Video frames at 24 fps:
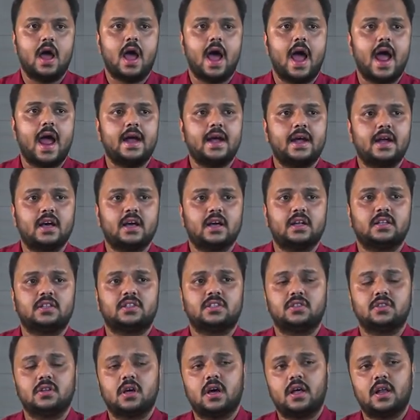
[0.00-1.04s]
And
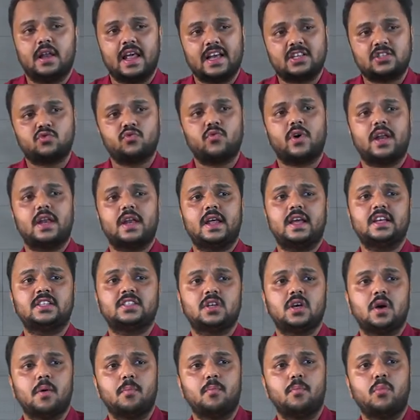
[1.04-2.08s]
next one
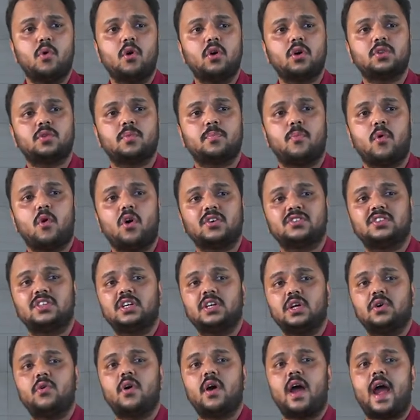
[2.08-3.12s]
is both
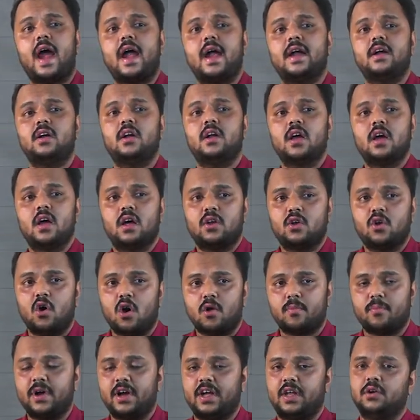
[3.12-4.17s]
positive and
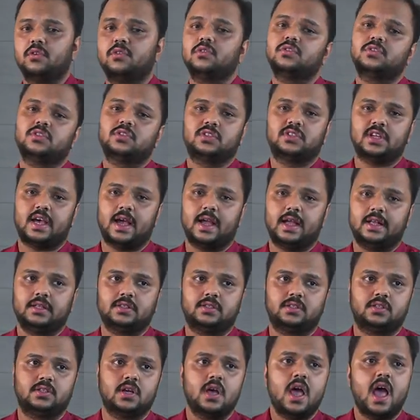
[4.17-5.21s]
normative
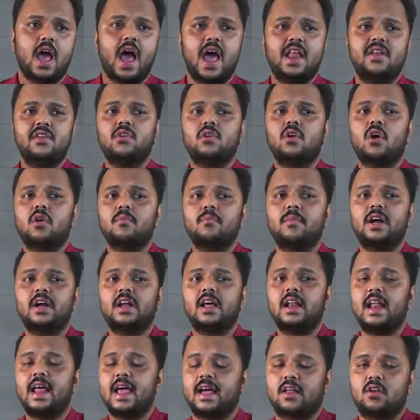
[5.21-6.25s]
science.
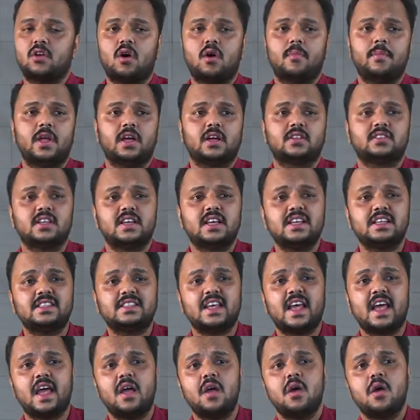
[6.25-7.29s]
Environmental economics is
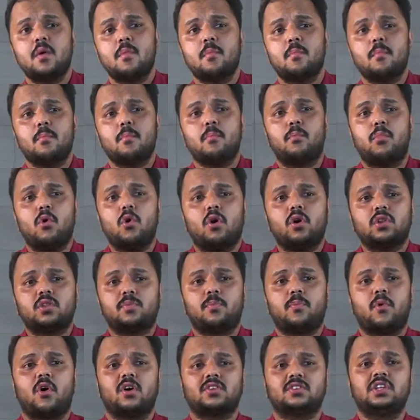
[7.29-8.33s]
a
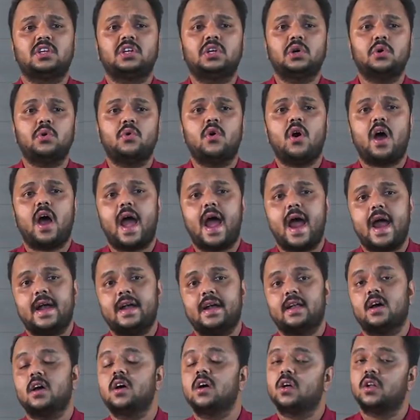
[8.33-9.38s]
both positive
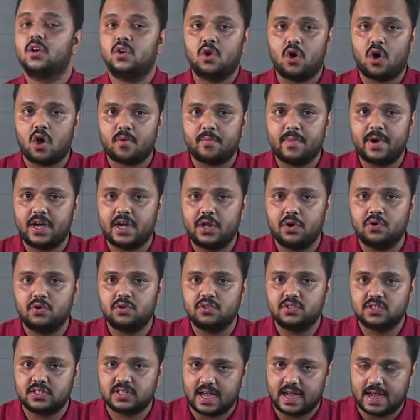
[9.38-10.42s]
and normative
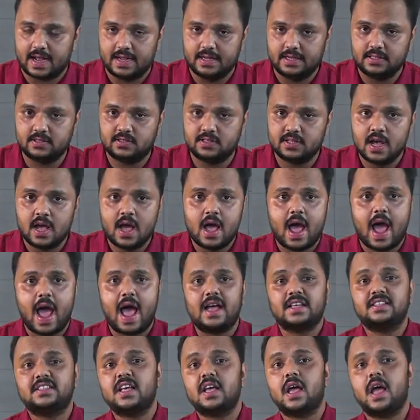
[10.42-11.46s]
science.
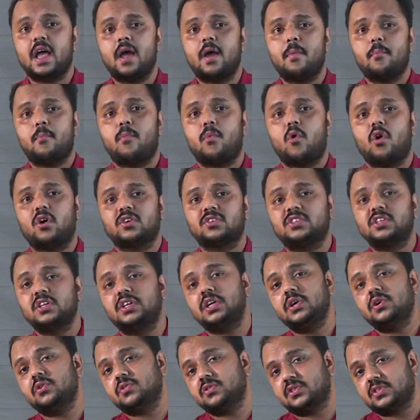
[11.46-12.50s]
As a
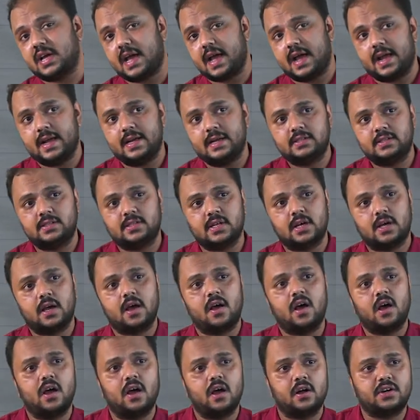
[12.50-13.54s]
positive science
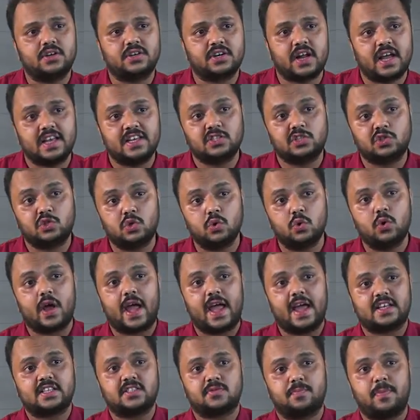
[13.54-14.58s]
tries to
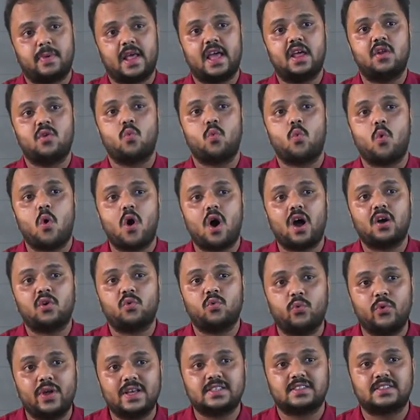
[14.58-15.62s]
explain what
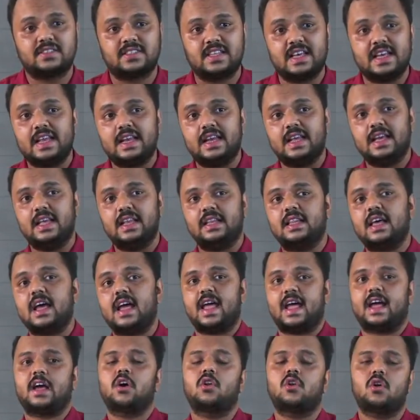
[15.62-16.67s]
we seen in the
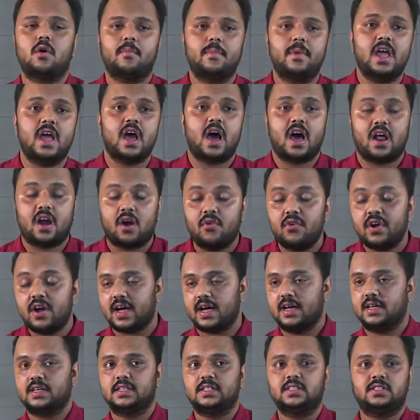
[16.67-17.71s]
economy around
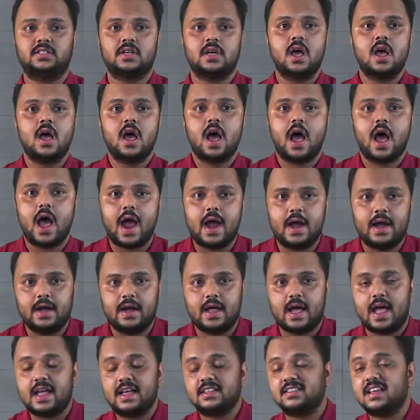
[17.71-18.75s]
us, and
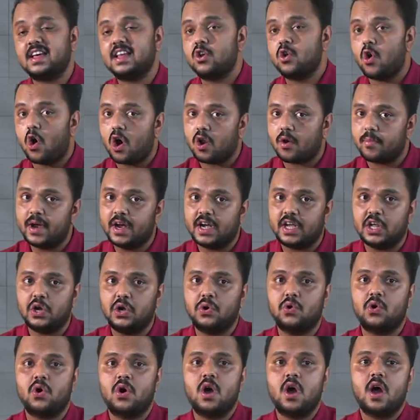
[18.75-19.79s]
as a
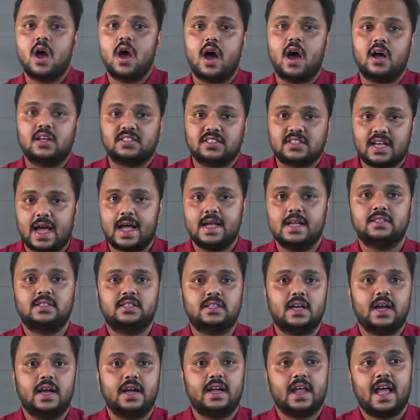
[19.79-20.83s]
normative science,
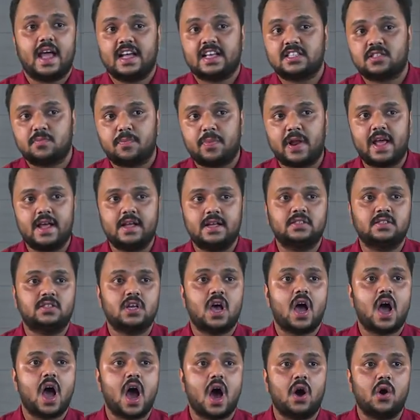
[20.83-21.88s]
it explains
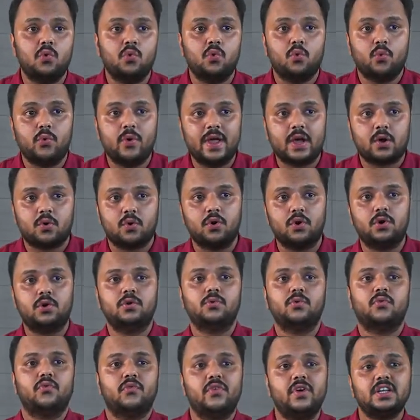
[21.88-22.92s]
how we could
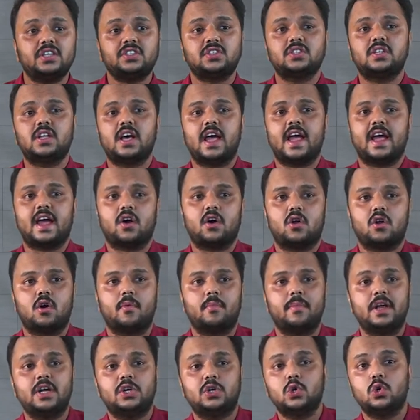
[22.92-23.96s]
wish the
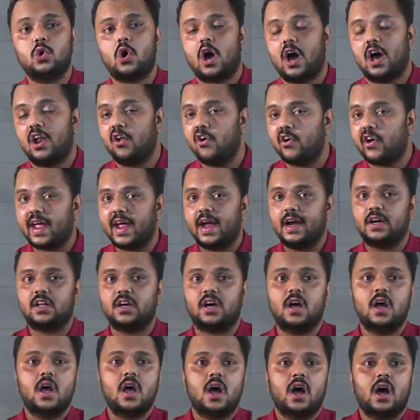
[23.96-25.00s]
economy to allocate
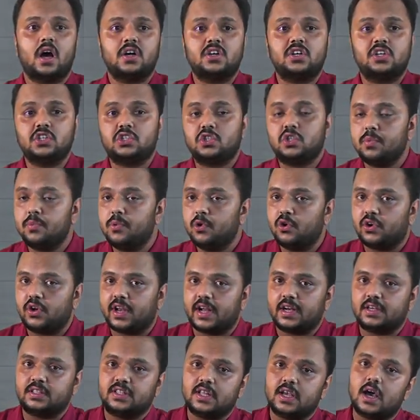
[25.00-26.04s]

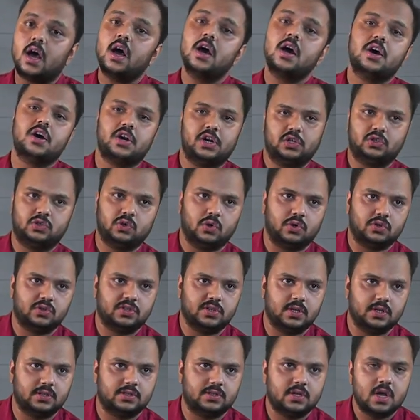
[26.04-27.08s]
distributed the
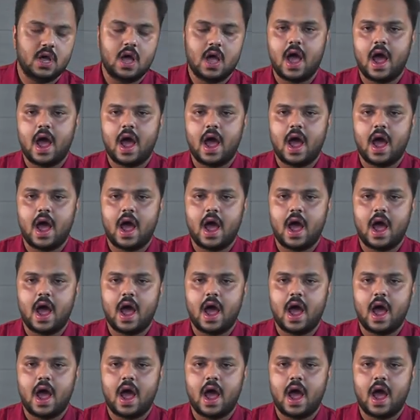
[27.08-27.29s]
resources.